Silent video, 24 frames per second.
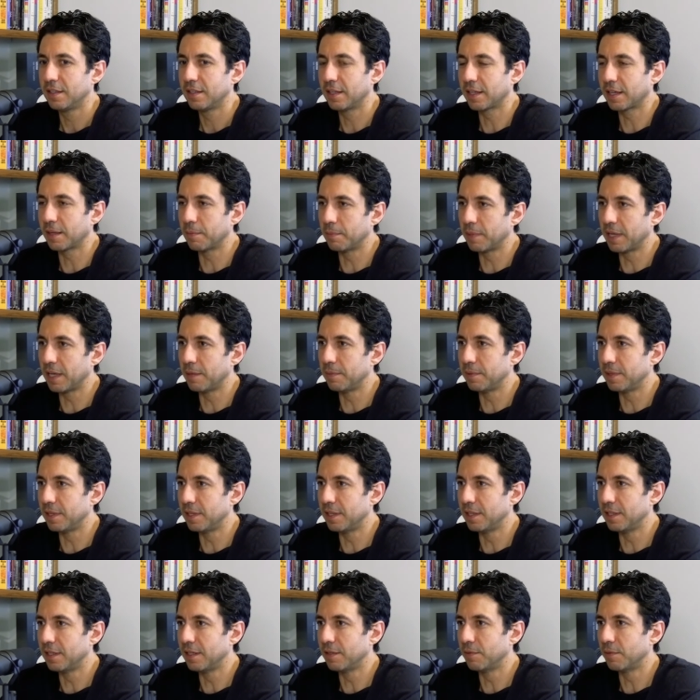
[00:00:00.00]
like a
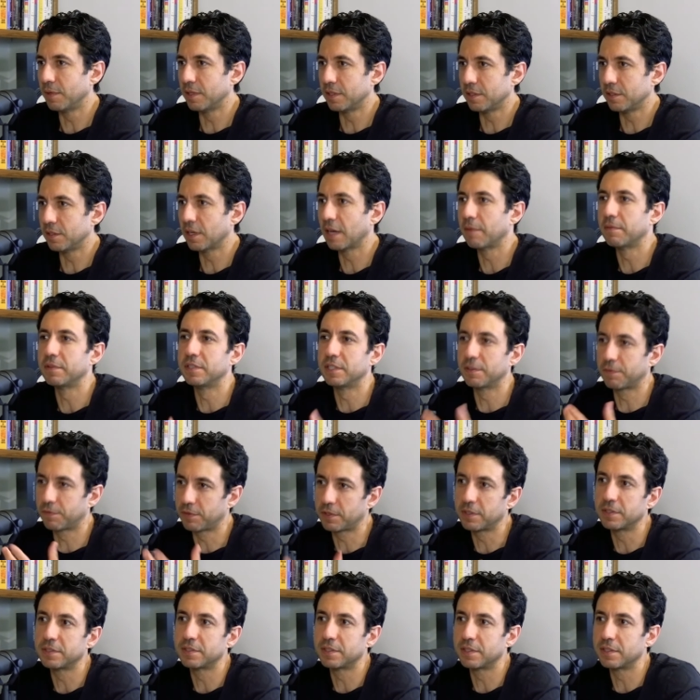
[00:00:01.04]
baby when you're having
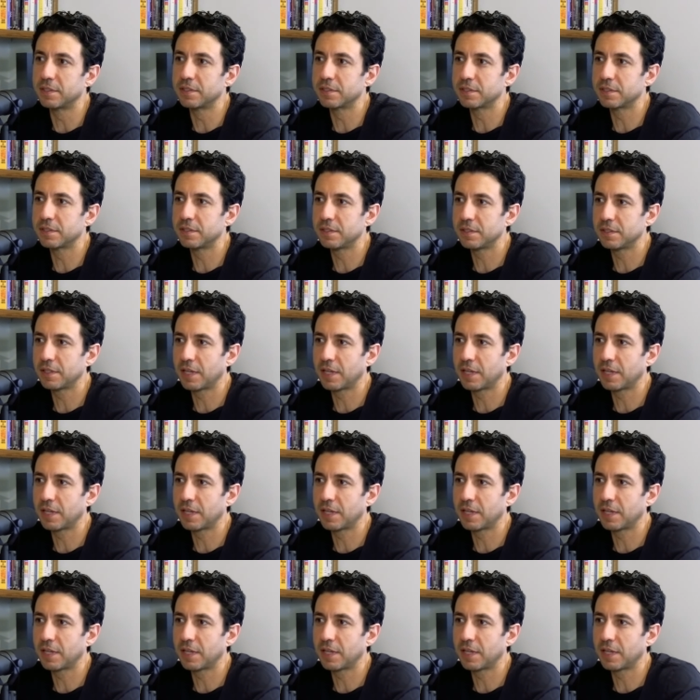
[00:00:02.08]
difficulties